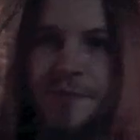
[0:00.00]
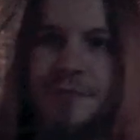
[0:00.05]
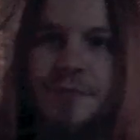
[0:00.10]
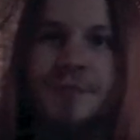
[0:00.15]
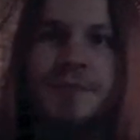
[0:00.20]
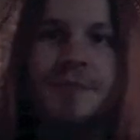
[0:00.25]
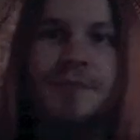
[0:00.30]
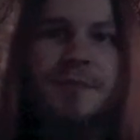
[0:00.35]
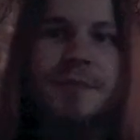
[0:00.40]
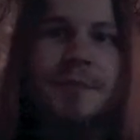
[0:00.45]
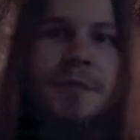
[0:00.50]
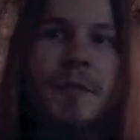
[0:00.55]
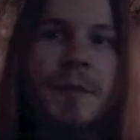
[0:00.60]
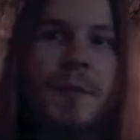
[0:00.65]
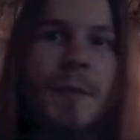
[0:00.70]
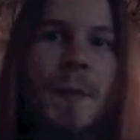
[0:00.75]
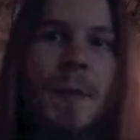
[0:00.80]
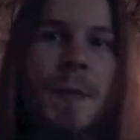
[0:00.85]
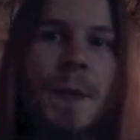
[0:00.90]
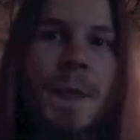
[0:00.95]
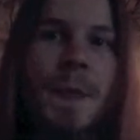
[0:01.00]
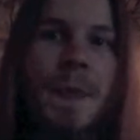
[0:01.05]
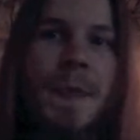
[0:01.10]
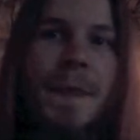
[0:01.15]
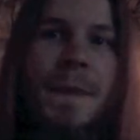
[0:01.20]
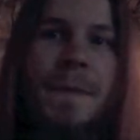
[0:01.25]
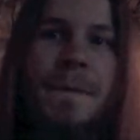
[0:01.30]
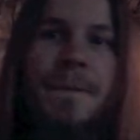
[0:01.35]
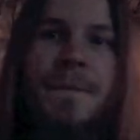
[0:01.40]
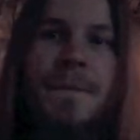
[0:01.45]

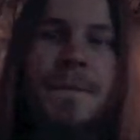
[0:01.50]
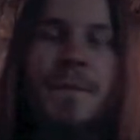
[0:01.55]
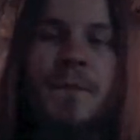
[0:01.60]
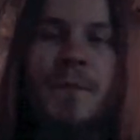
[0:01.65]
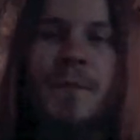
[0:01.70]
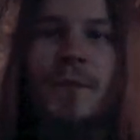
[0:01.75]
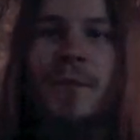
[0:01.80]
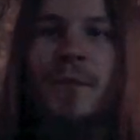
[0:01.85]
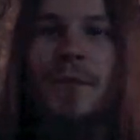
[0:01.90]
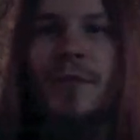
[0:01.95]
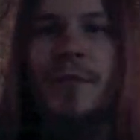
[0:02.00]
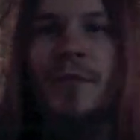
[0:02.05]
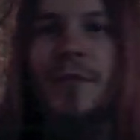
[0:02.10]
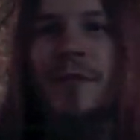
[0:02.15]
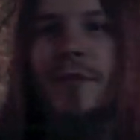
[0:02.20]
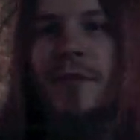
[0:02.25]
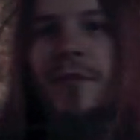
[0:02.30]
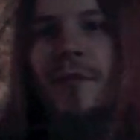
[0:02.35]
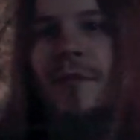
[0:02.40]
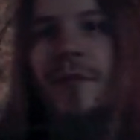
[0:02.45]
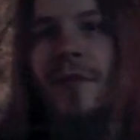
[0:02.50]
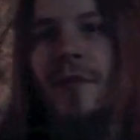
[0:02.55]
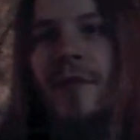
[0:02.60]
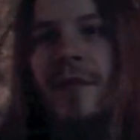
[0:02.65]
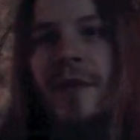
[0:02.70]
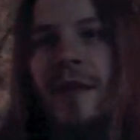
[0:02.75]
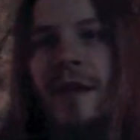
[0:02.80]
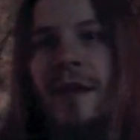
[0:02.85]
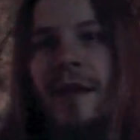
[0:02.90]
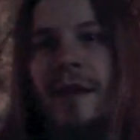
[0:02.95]

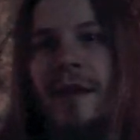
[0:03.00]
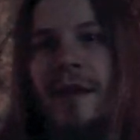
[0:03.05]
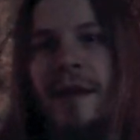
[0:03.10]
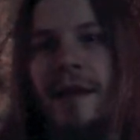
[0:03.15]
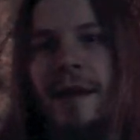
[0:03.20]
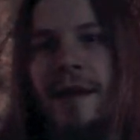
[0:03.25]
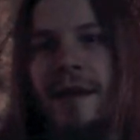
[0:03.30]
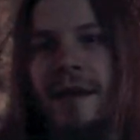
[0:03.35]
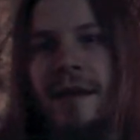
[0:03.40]
(silence)